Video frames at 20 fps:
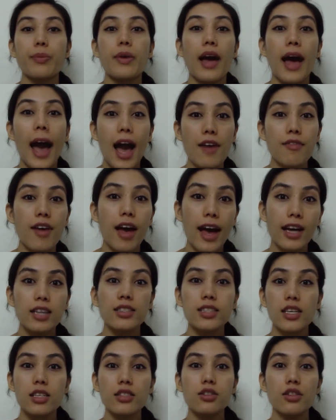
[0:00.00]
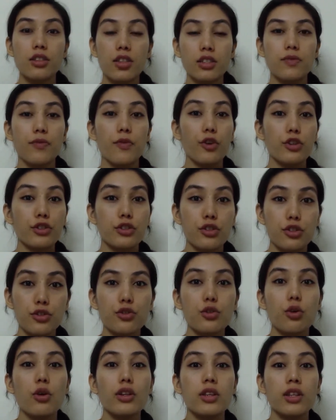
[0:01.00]
have access to this
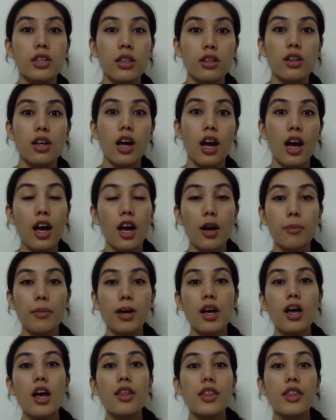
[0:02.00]
voice-controlled little hub